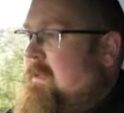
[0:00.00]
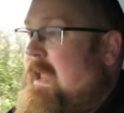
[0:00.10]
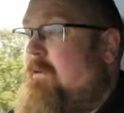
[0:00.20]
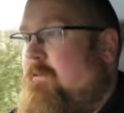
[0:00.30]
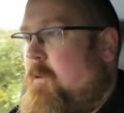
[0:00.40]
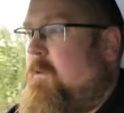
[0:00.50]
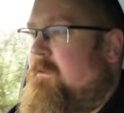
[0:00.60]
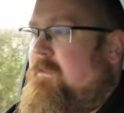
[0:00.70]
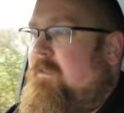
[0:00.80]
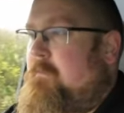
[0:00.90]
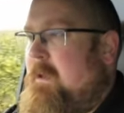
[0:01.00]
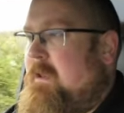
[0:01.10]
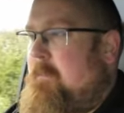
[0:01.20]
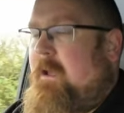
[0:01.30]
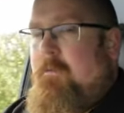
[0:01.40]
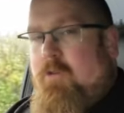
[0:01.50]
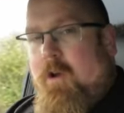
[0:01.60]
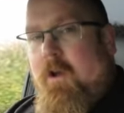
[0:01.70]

Now, of course, this being a pickup truck,